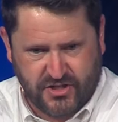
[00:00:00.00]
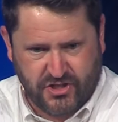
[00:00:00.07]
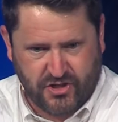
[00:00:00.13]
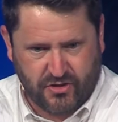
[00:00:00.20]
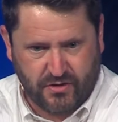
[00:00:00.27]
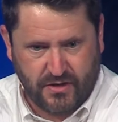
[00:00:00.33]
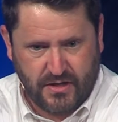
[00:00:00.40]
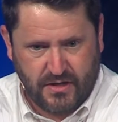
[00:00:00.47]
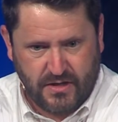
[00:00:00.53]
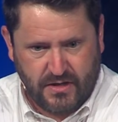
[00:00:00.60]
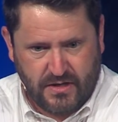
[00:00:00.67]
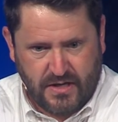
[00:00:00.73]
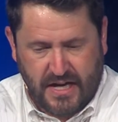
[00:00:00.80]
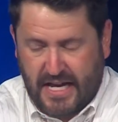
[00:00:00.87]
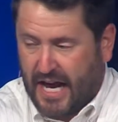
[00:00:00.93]
this year
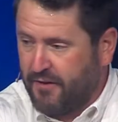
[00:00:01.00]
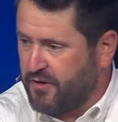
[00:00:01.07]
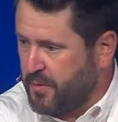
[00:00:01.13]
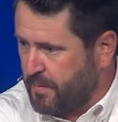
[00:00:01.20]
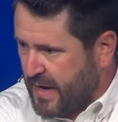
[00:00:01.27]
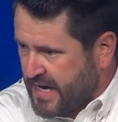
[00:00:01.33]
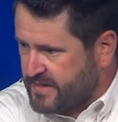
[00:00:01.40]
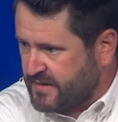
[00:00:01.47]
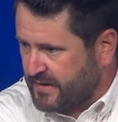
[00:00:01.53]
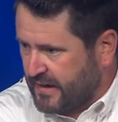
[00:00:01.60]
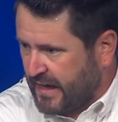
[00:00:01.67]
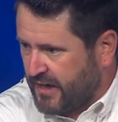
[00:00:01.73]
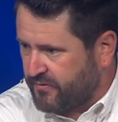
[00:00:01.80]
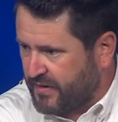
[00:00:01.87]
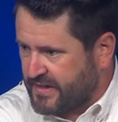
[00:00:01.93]
and have an amazing life.